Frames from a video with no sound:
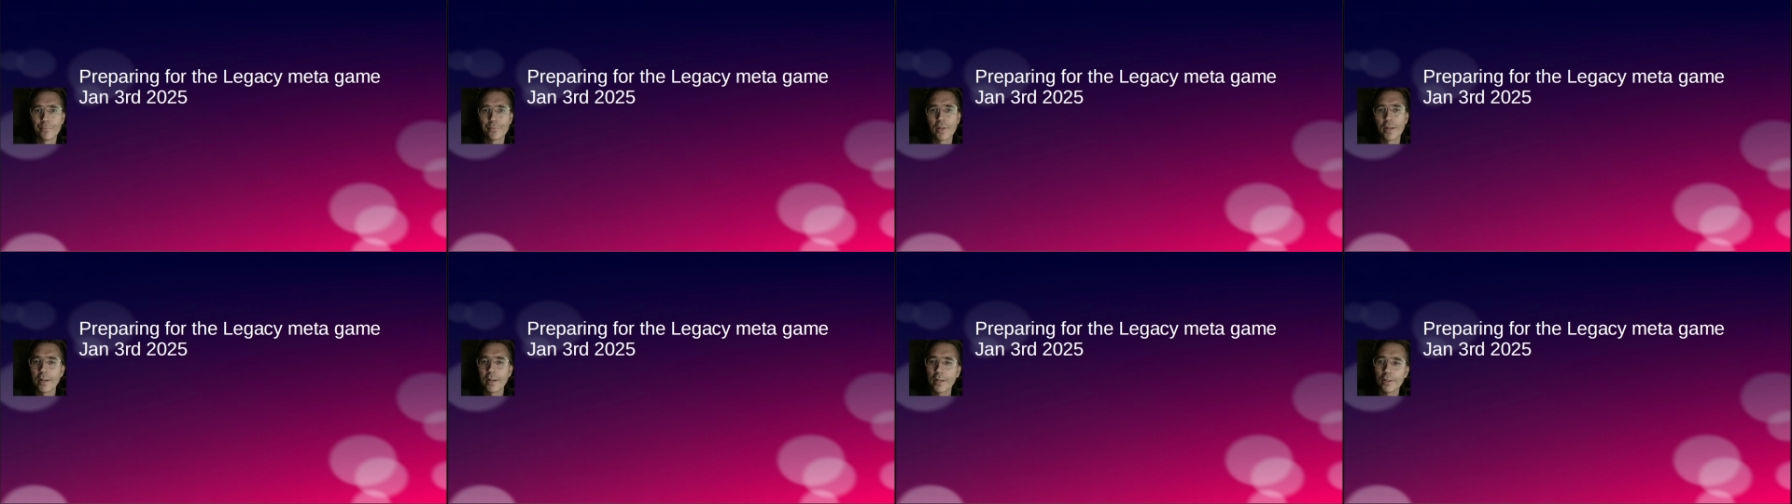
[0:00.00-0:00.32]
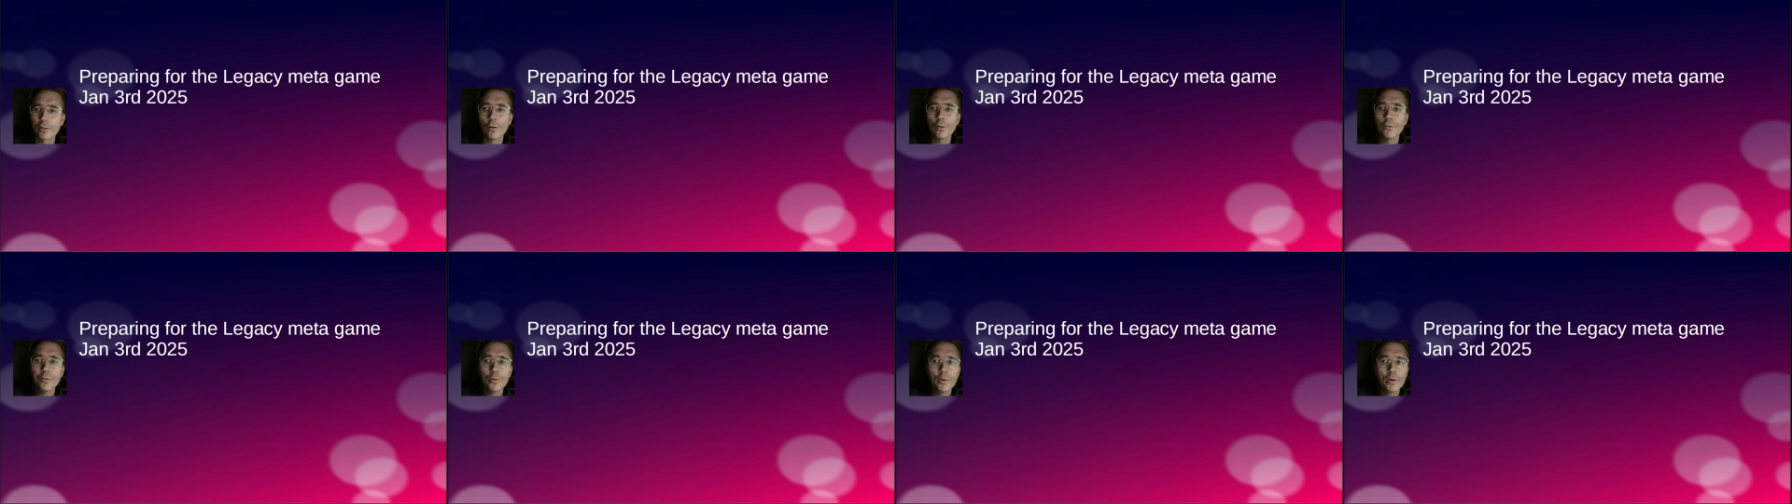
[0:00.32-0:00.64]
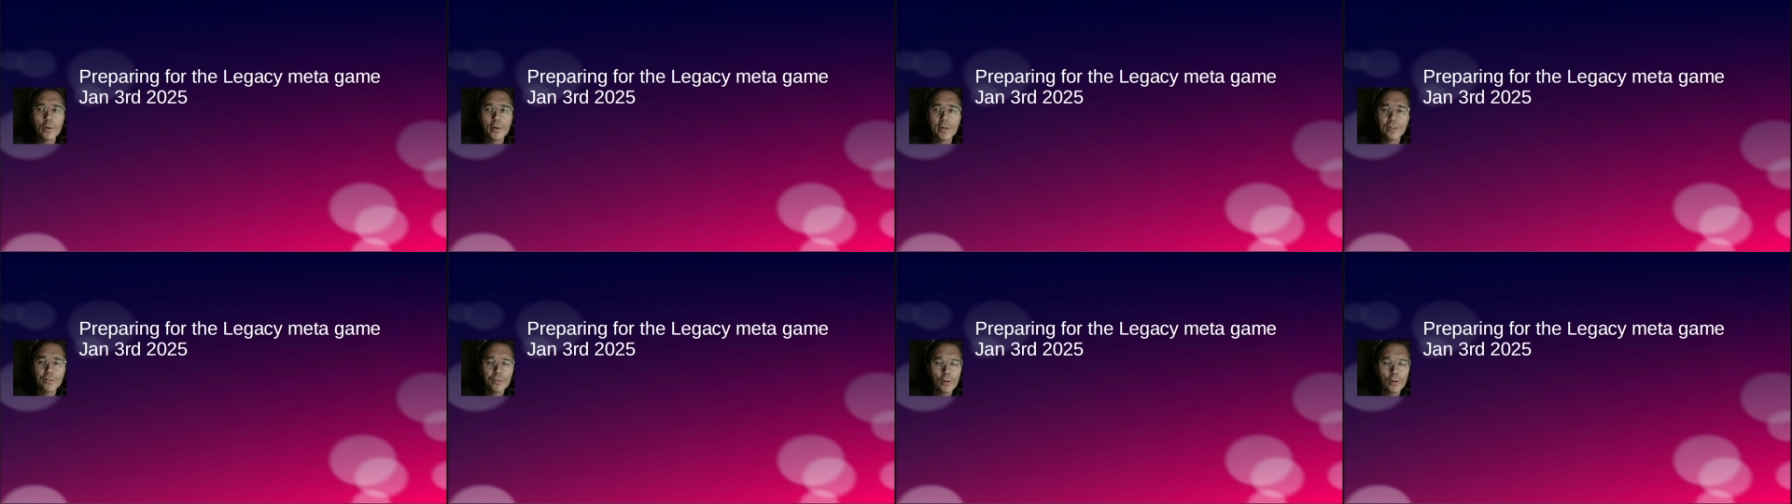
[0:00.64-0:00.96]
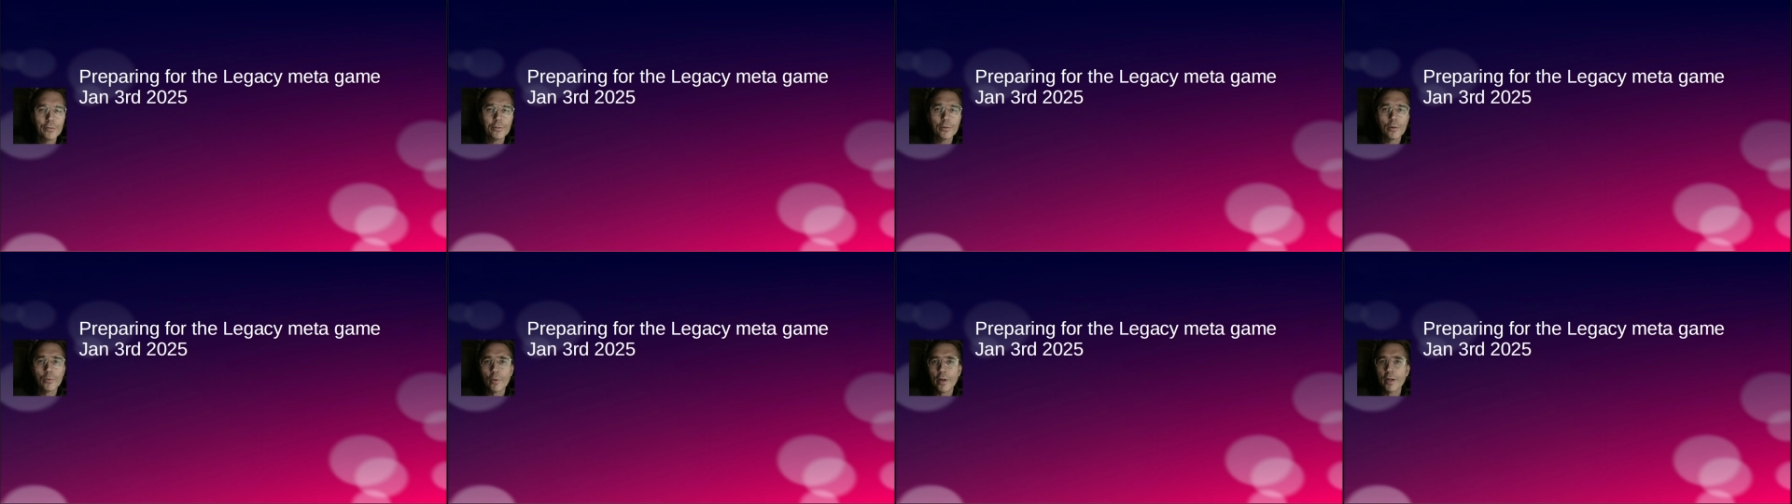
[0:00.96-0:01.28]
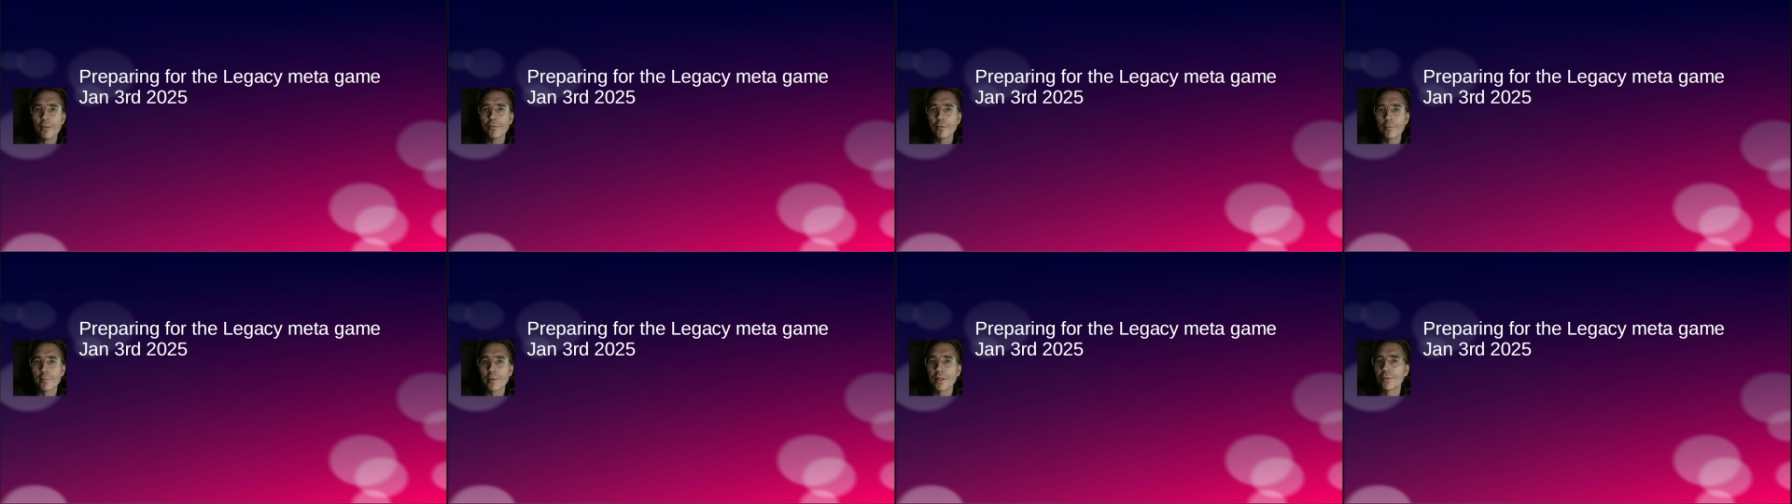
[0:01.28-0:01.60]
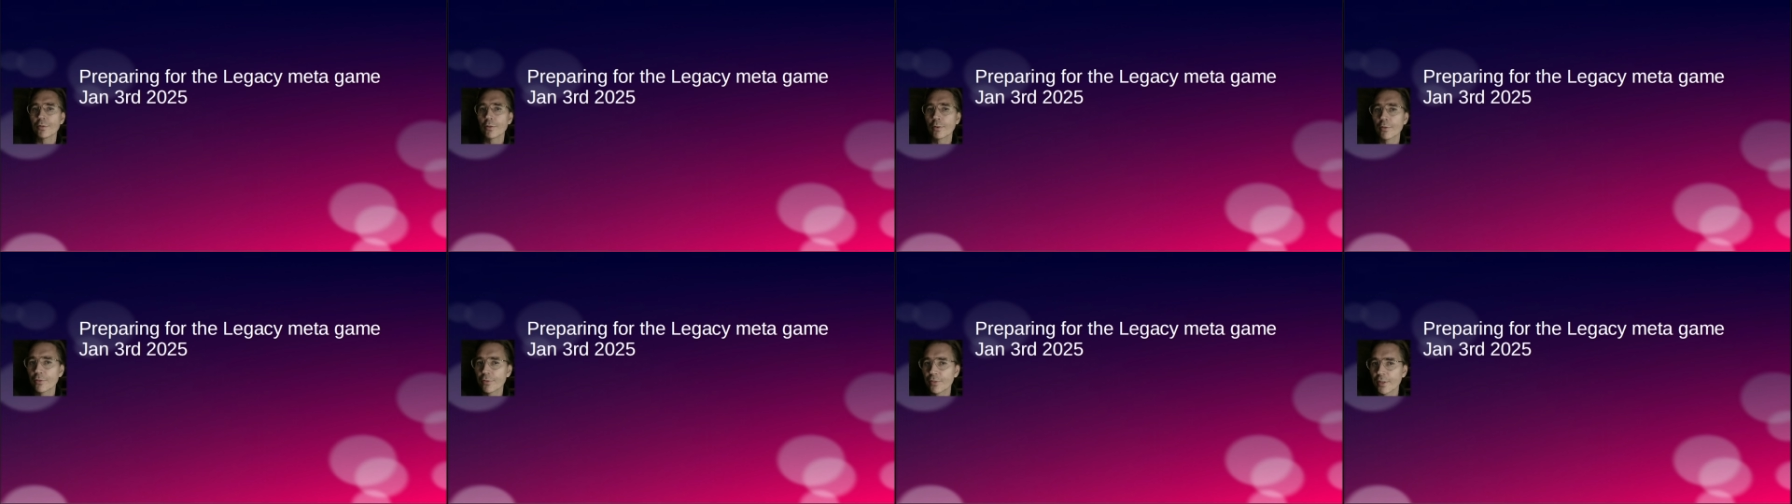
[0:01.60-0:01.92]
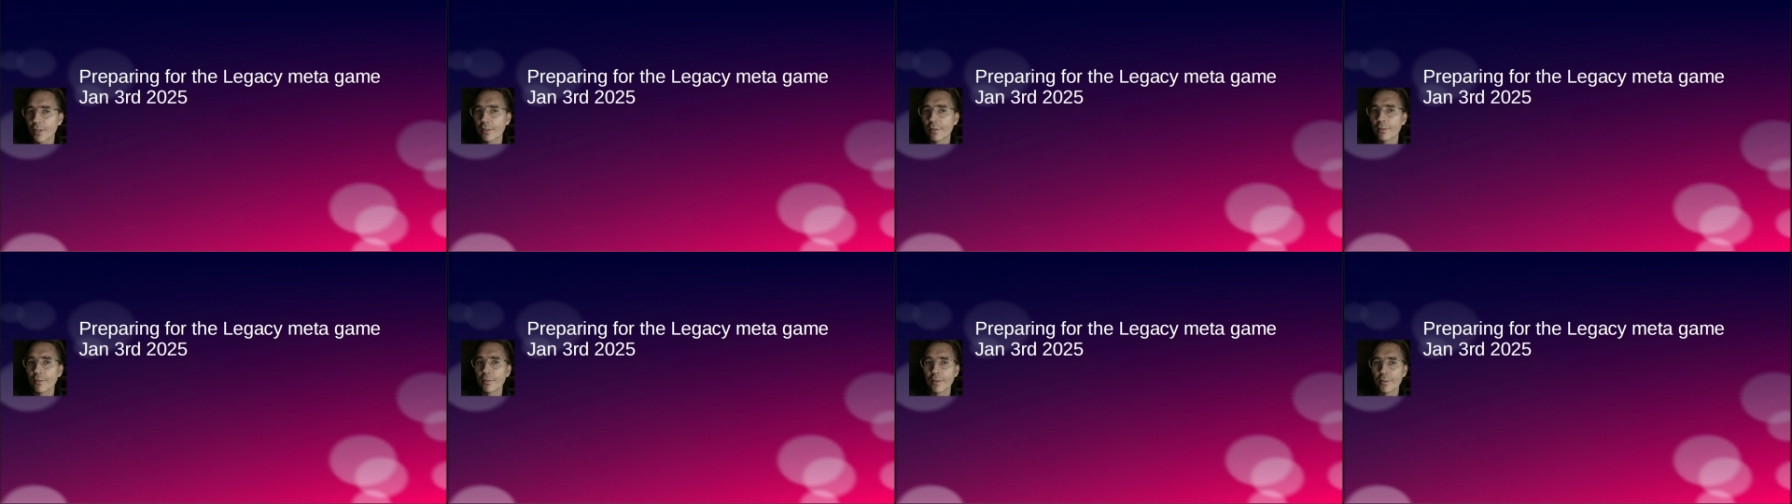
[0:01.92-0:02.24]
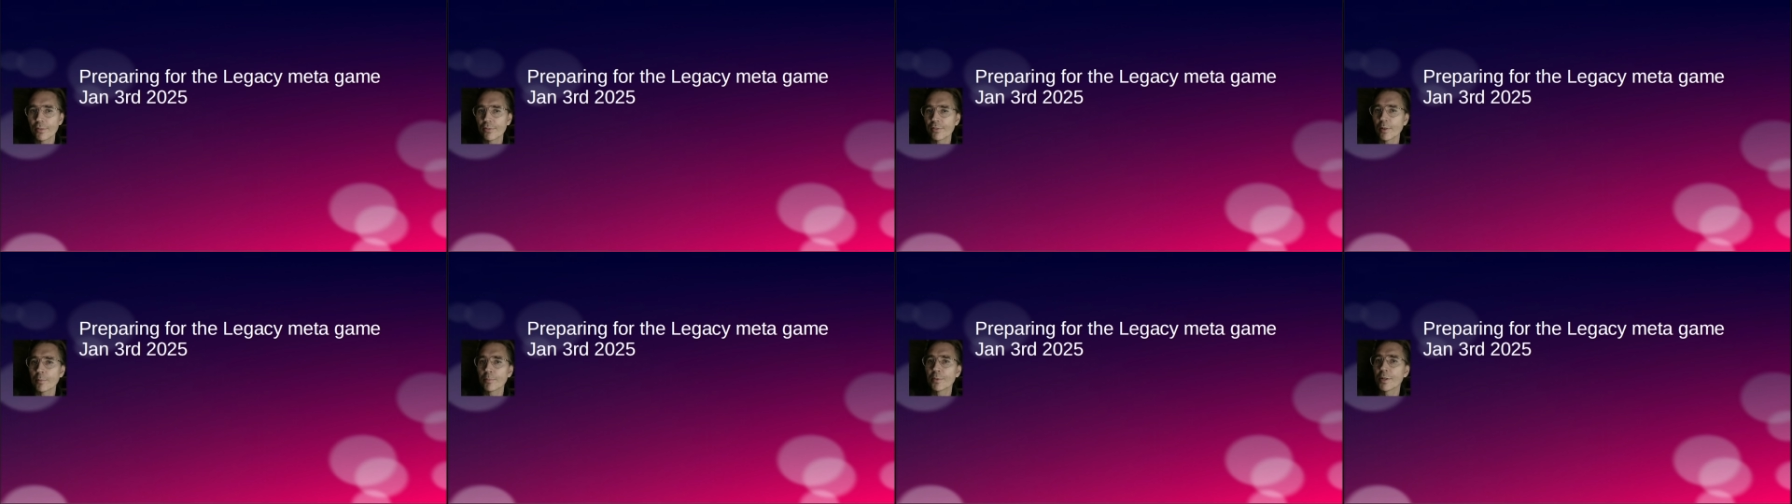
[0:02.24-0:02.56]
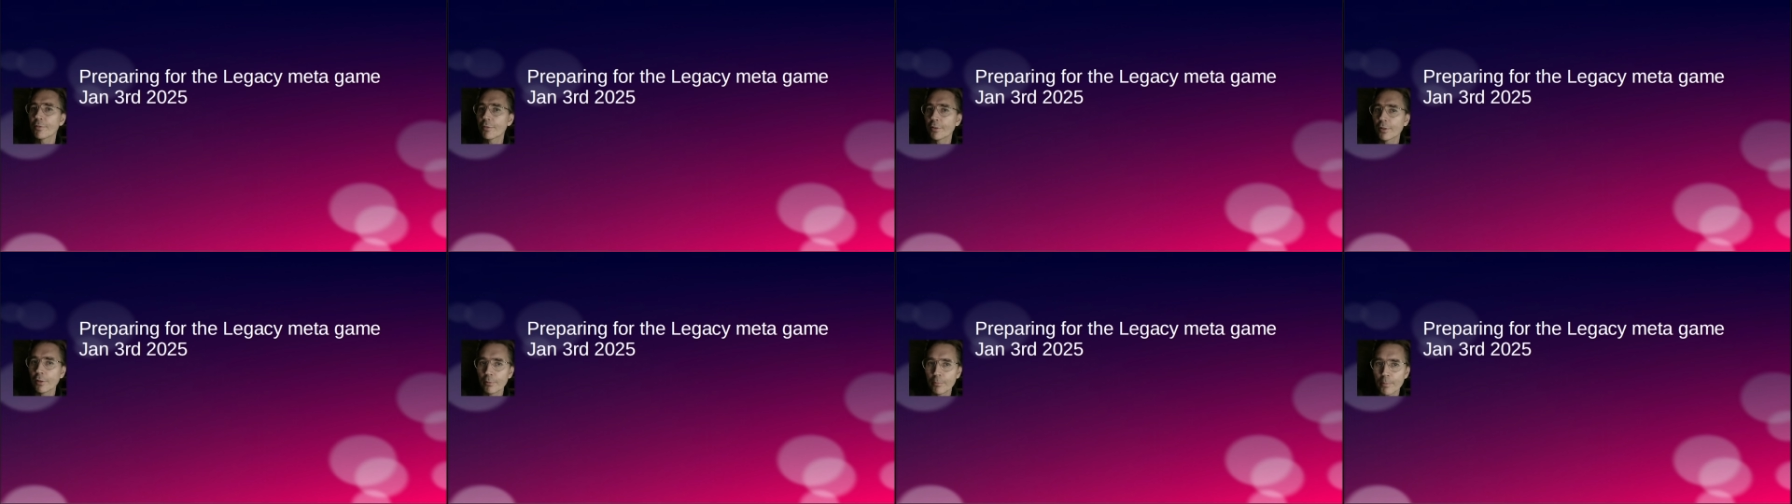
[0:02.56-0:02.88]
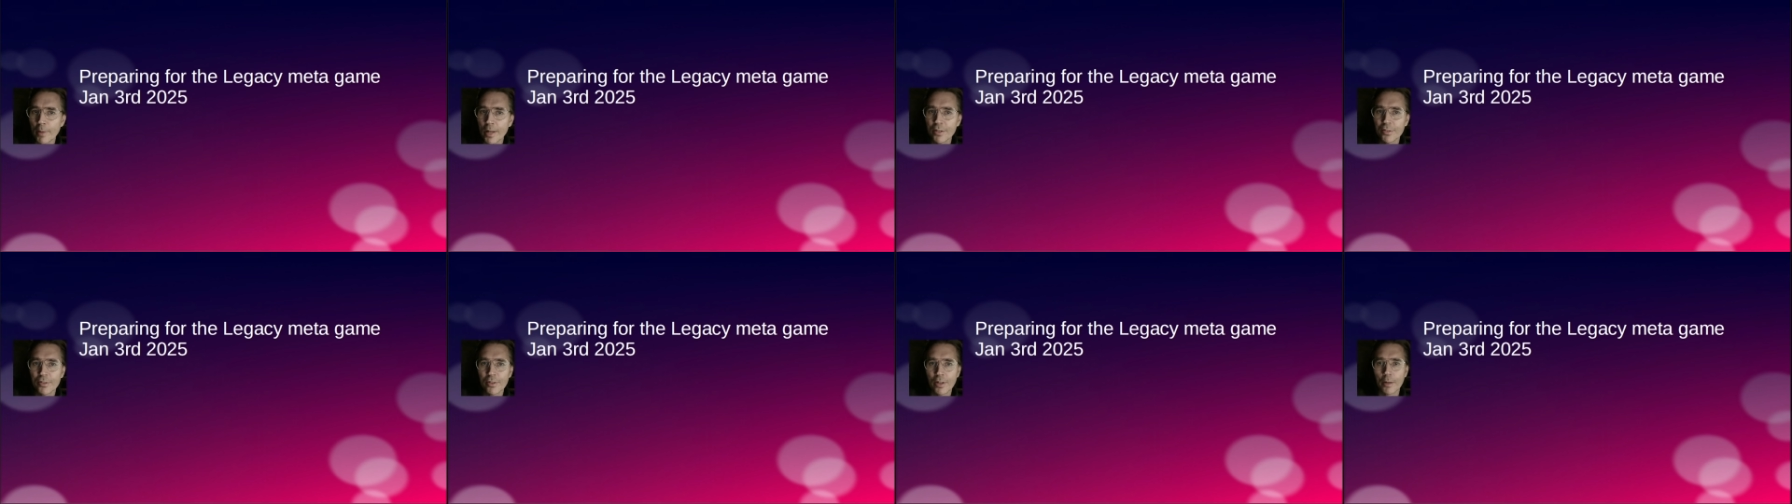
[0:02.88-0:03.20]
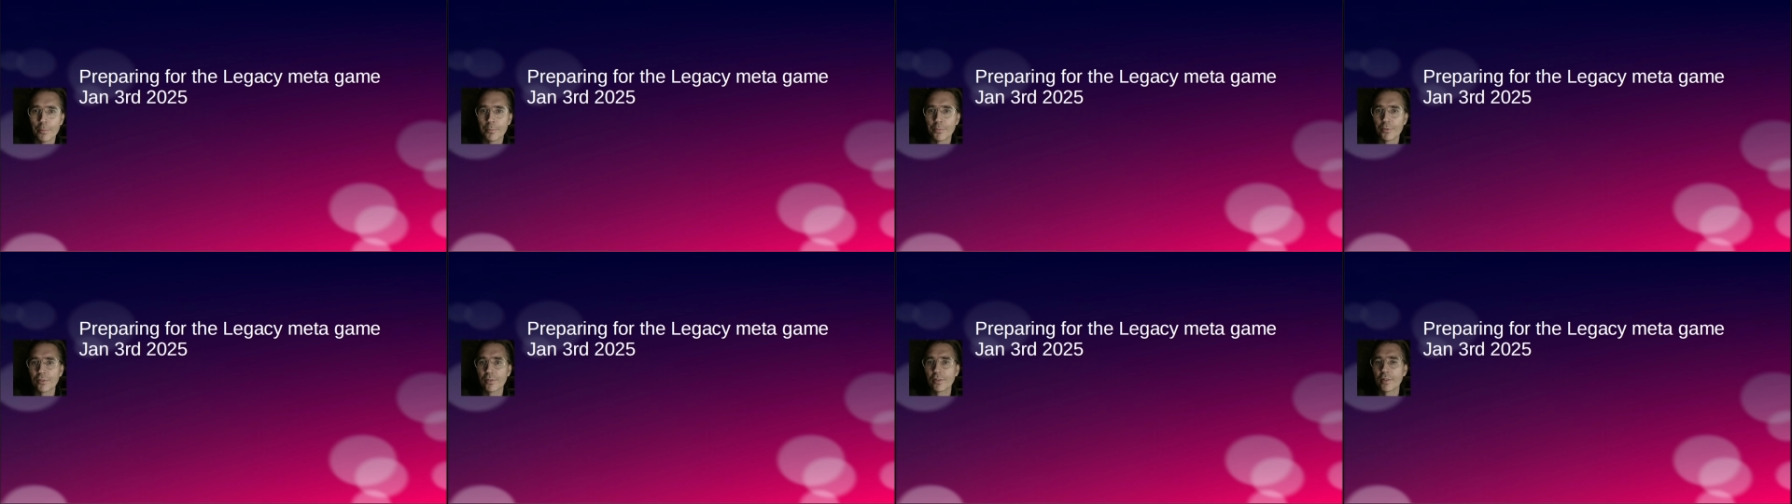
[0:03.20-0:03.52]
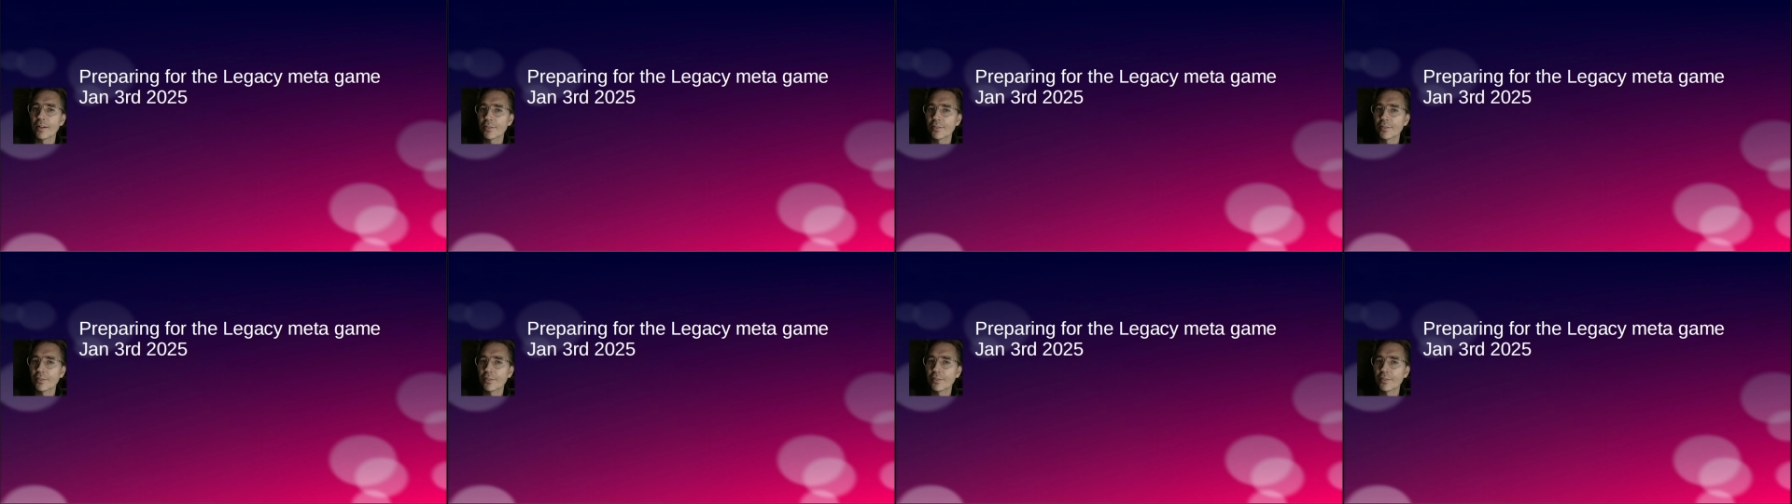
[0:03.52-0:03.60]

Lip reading: It's also a way for me to consider some difficult matchups,